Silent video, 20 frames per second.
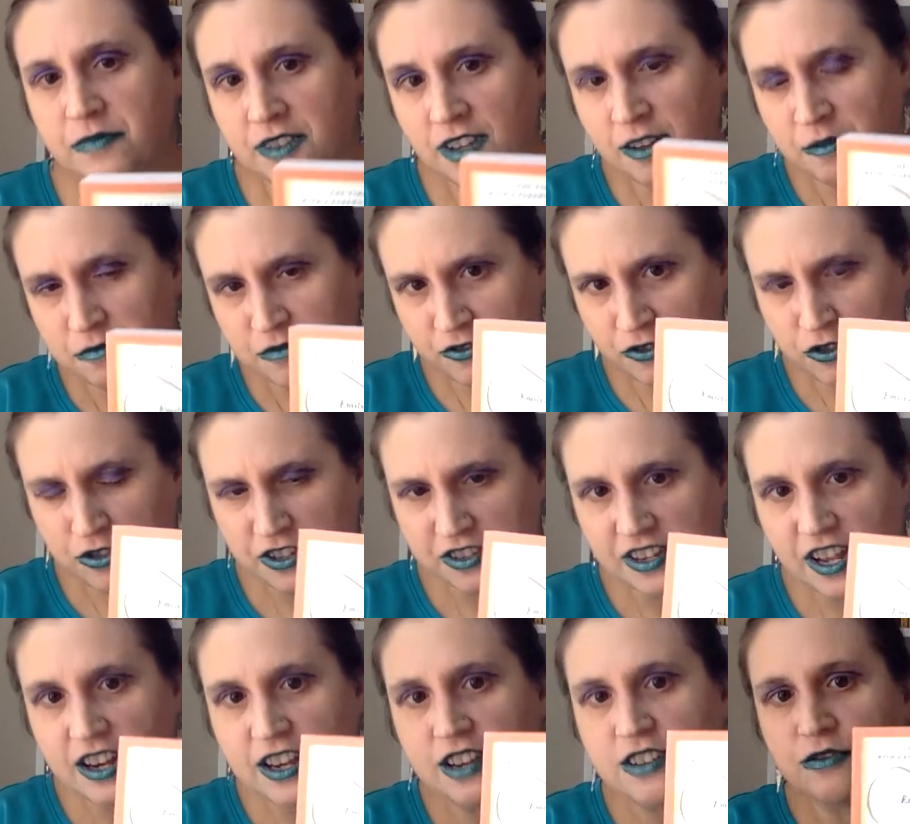Um, for the
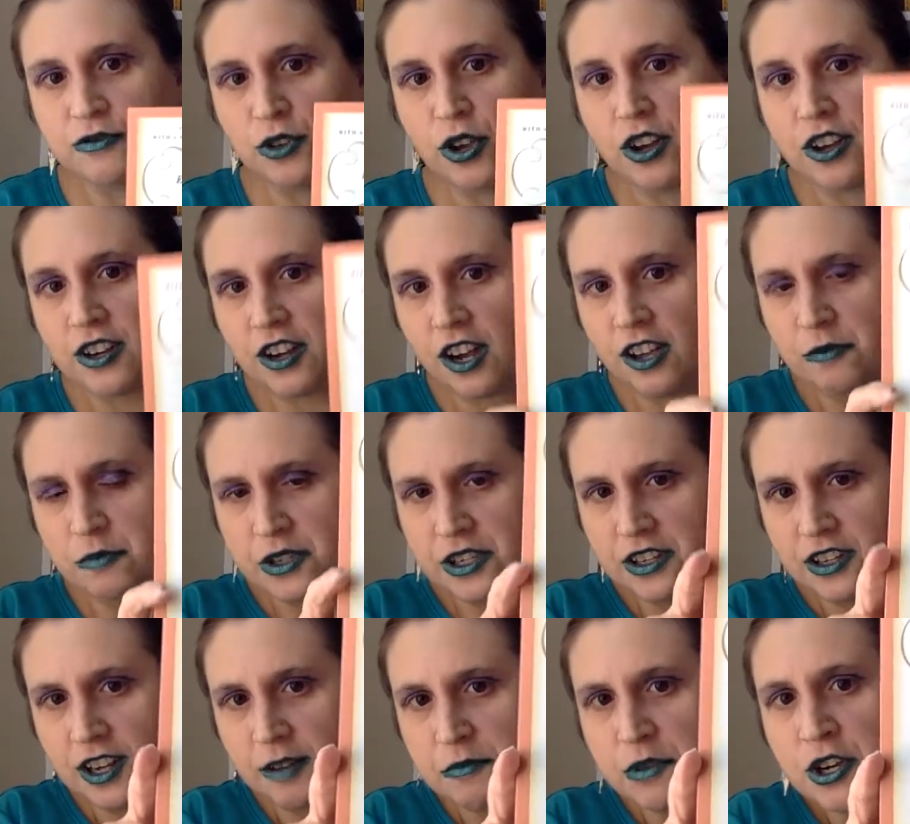second vlog, I'll
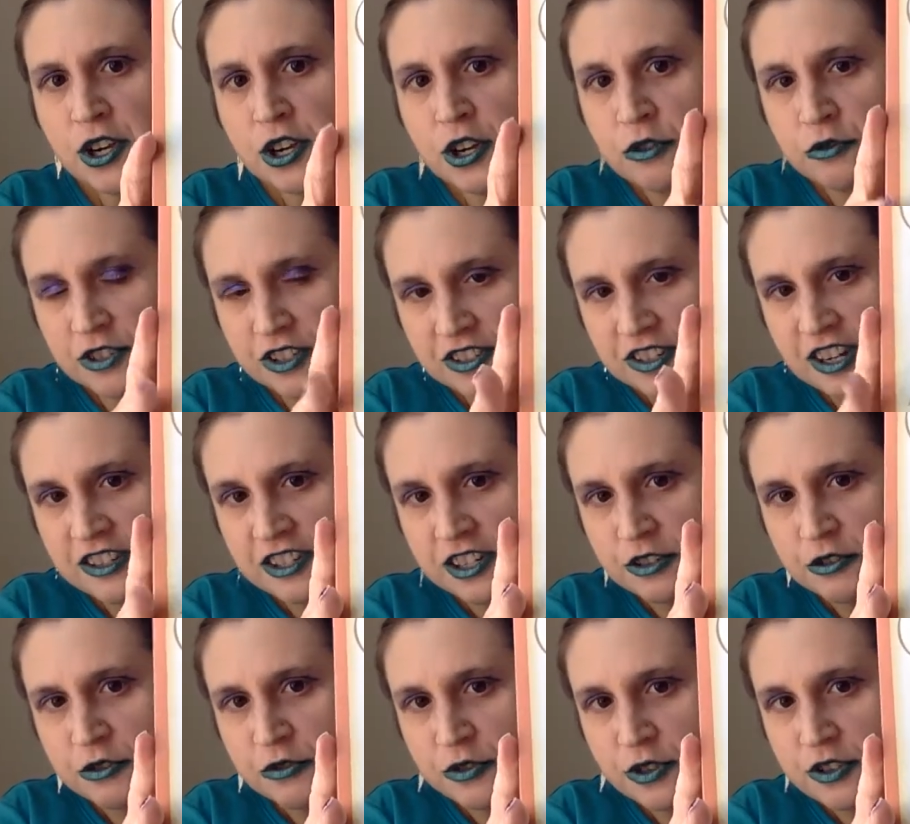be um, discussing
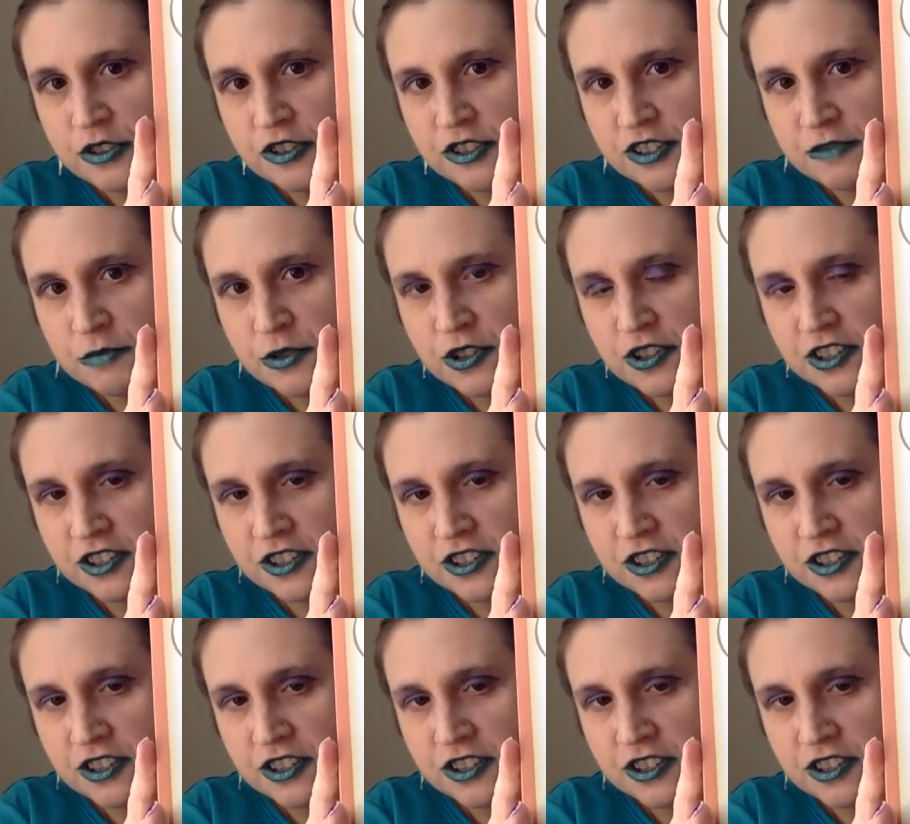and reviewing this book.